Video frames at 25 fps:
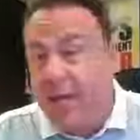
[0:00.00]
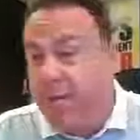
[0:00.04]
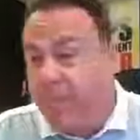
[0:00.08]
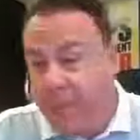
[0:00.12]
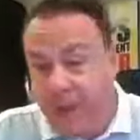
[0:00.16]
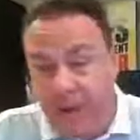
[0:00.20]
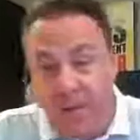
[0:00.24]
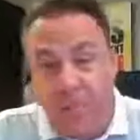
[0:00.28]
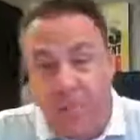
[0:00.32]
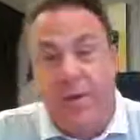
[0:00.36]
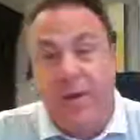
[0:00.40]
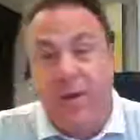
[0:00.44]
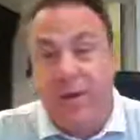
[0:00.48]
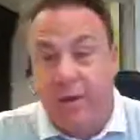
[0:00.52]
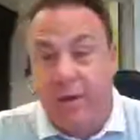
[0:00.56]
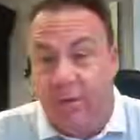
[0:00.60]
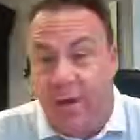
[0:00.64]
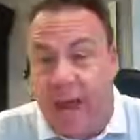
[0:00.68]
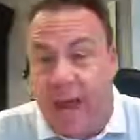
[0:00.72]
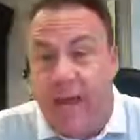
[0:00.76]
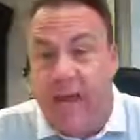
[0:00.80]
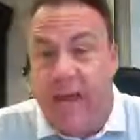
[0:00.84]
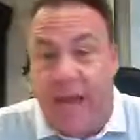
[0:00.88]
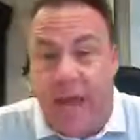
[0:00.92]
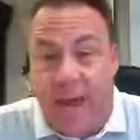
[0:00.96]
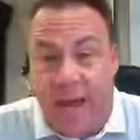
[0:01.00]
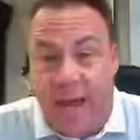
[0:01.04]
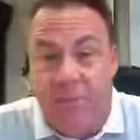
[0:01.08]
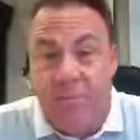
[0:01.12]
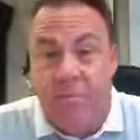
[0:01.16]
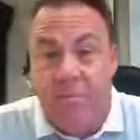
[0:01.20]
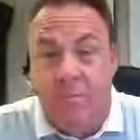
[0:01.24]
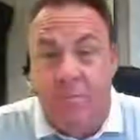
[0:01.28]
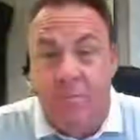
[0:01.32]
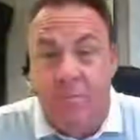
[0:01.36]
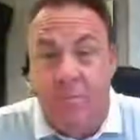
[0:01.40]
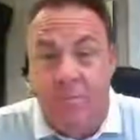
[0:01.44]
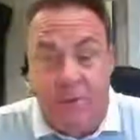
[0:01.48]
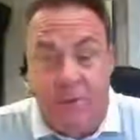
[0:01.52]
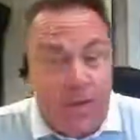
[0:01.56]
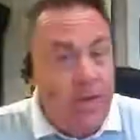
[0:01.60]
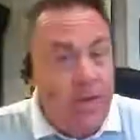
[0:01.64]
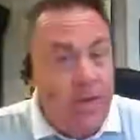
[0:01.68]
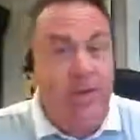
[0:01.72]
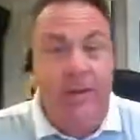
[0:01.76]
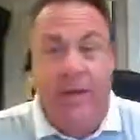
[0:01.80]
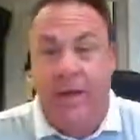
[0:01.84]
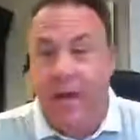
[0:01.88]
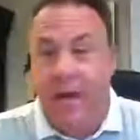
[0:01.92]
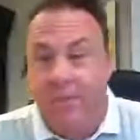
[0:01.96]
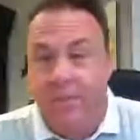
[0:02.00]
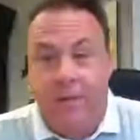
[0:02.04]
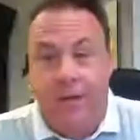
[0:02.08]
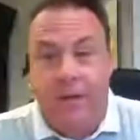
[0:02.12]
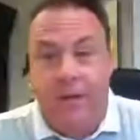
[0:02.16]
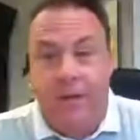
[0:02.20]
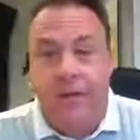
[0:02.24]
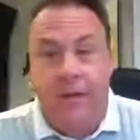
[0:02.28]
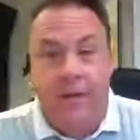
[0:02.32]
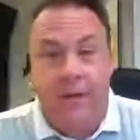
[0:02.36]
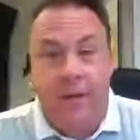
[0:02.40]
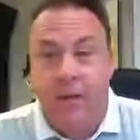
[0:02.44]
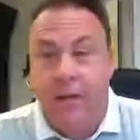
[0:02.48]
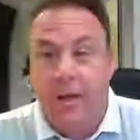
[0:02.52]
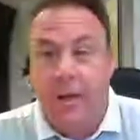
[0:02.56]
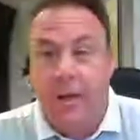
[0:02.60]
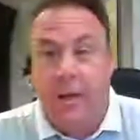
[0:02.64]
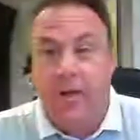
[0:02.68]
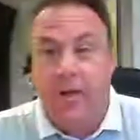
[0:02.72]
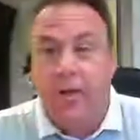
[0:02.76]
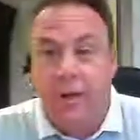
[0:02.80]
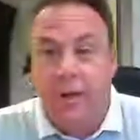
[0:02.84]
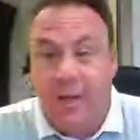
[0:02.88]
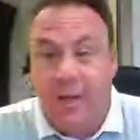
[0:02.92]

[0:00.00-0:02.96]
Now, you better bring your A game, right? You can't be a